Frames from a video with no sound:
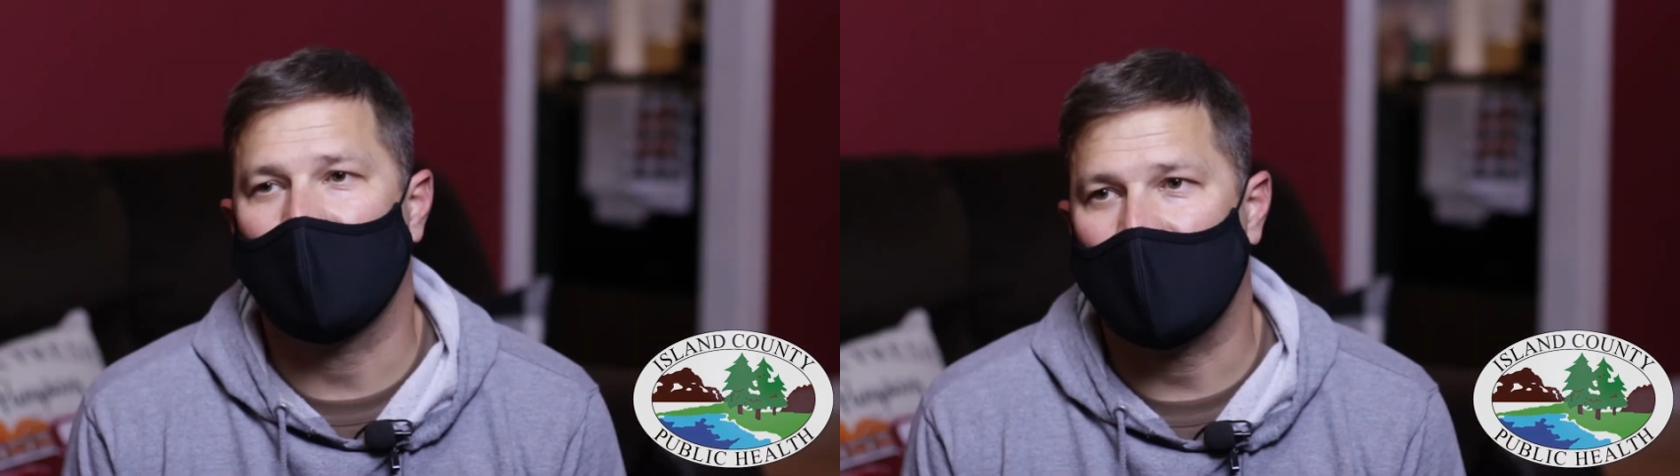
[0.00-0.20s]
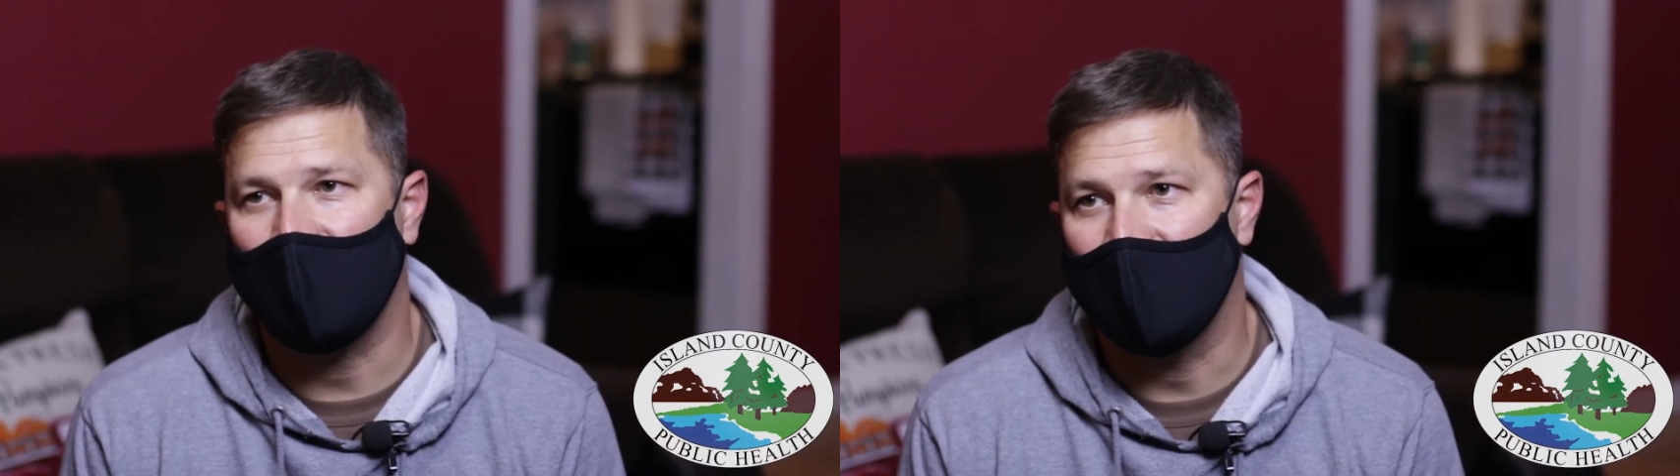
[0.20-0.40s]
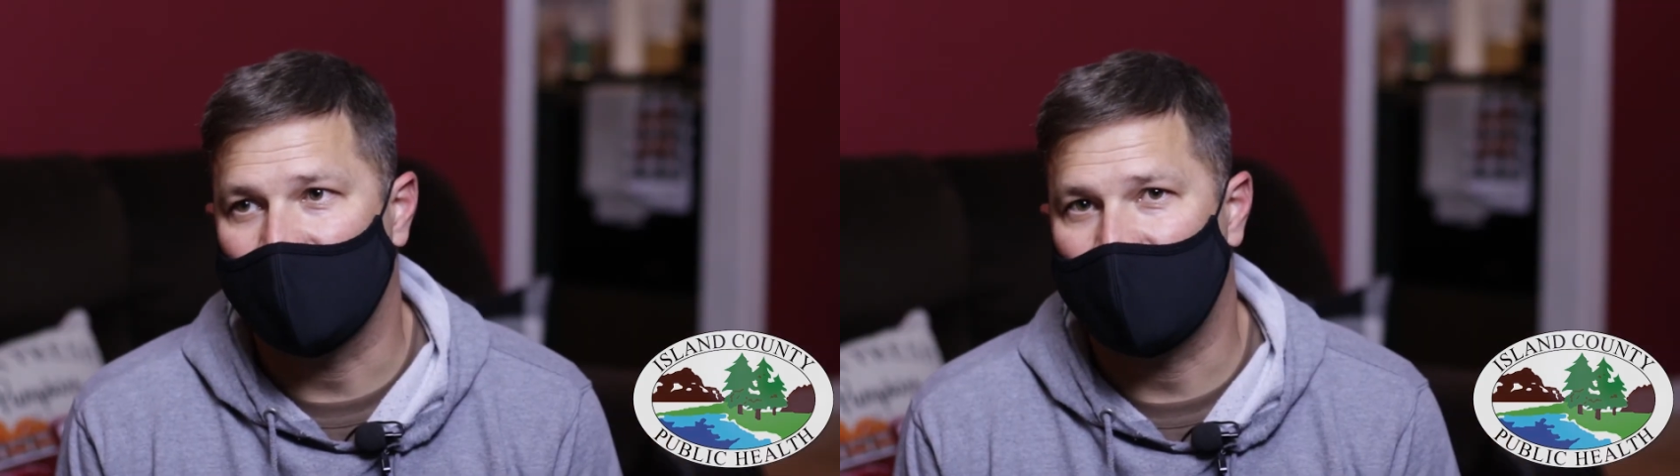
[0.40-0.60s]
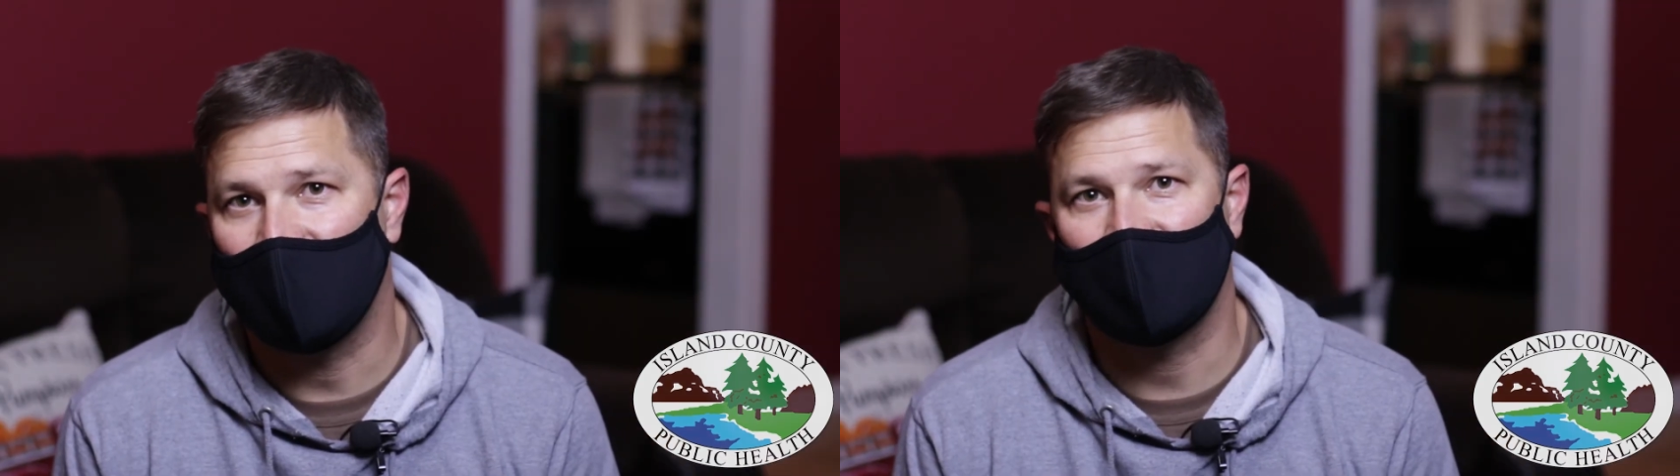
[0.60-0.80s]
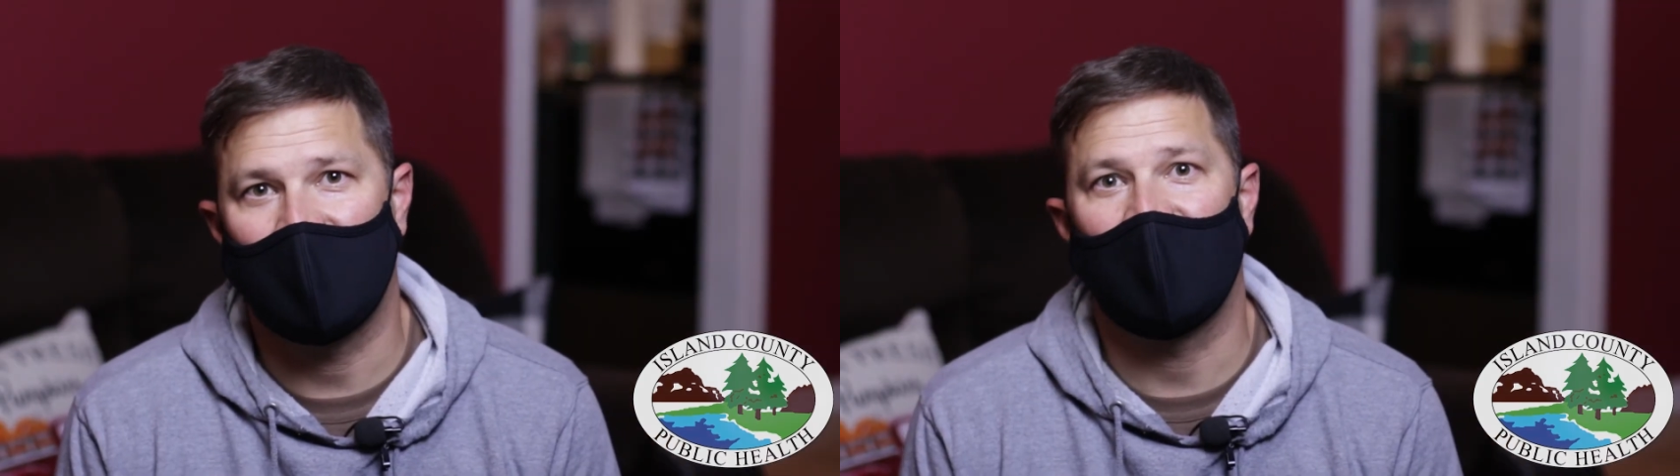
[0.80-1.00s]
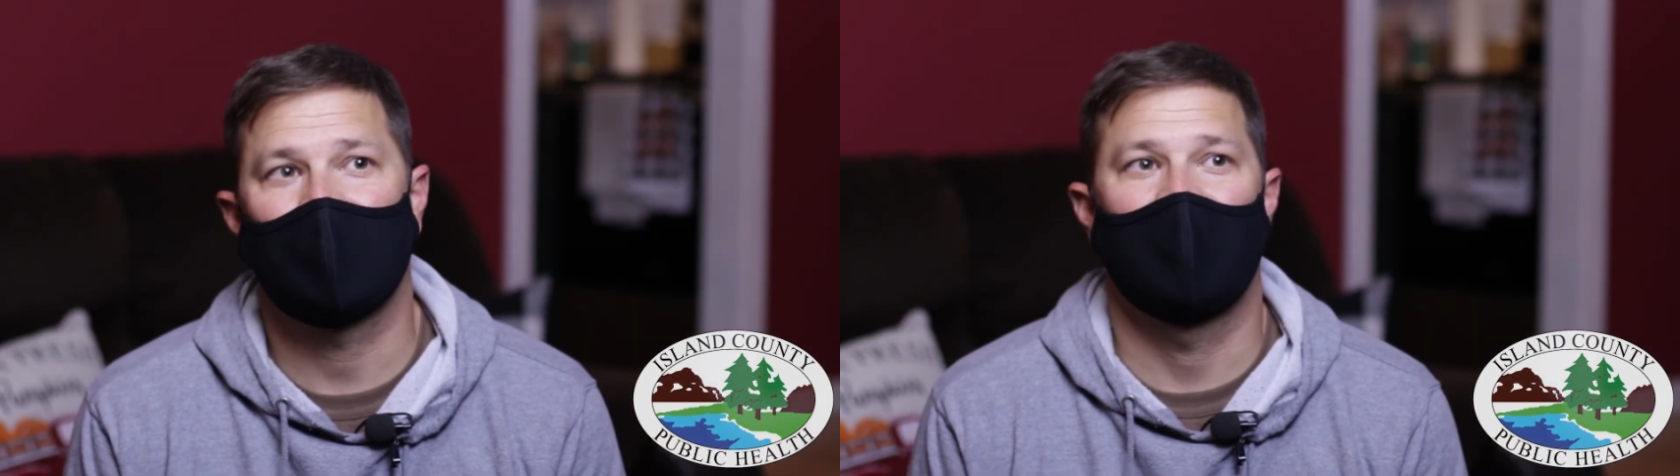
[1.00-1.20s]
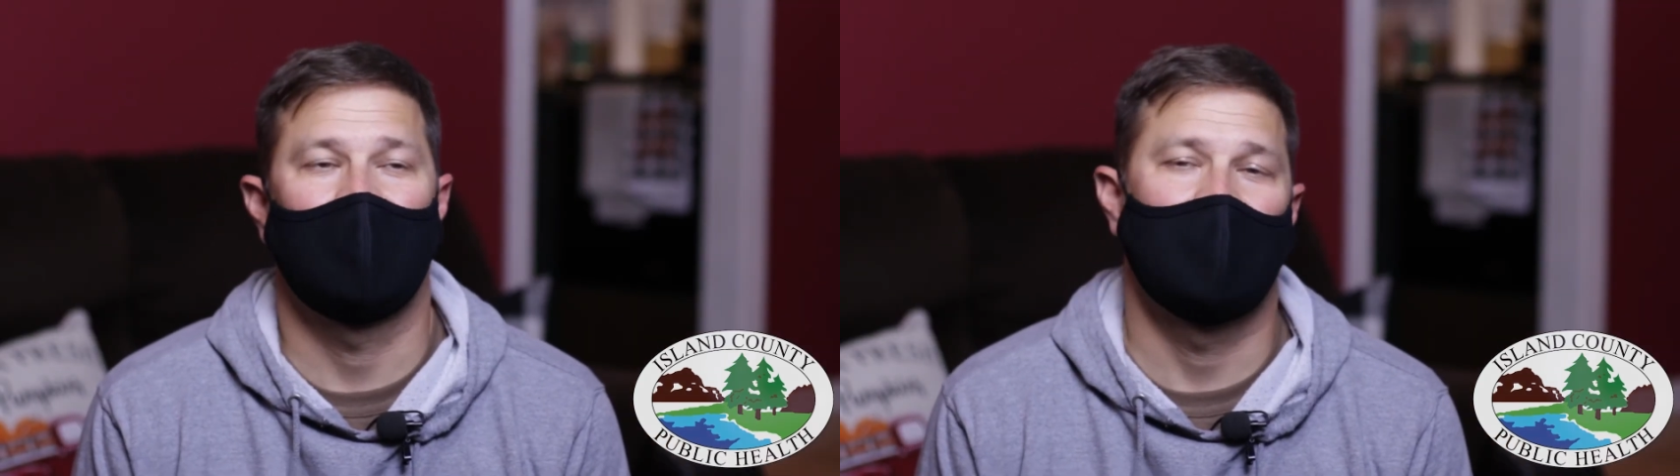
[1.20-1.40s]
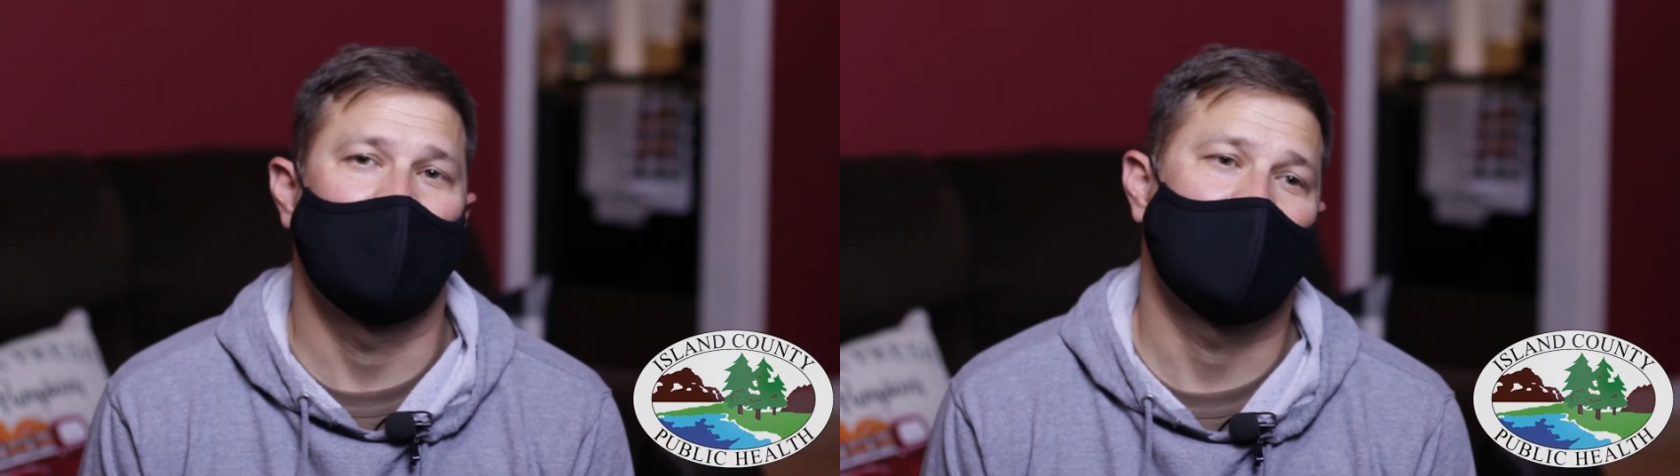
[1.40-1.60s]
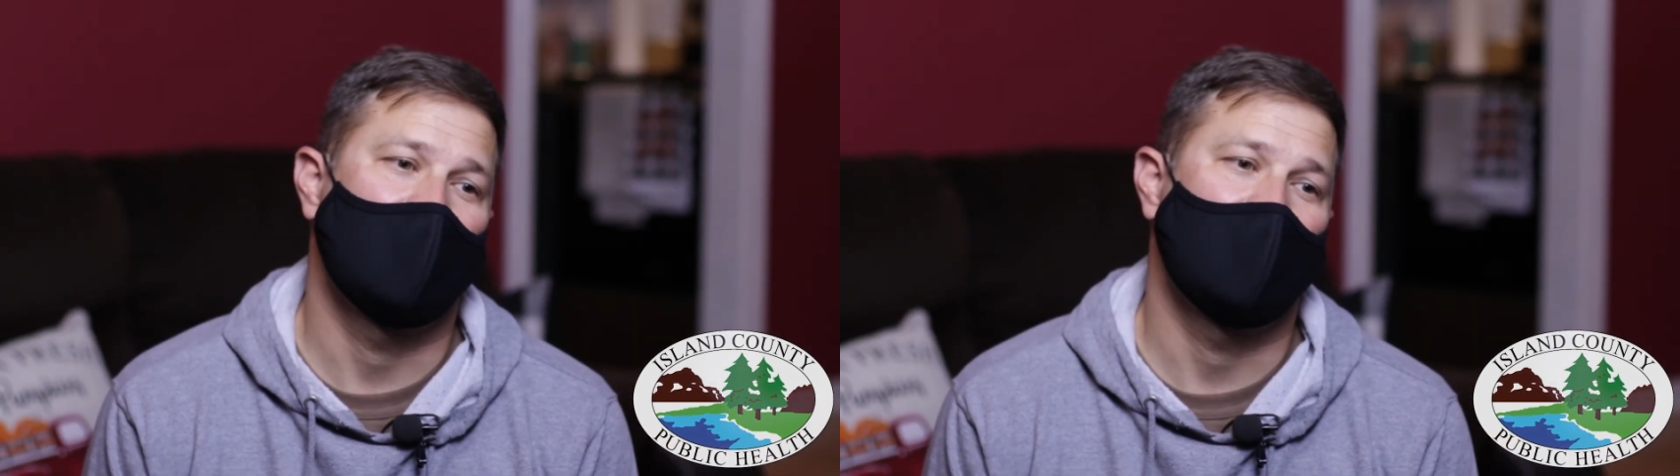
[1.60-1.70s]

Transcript: Yeah, as far as the hospital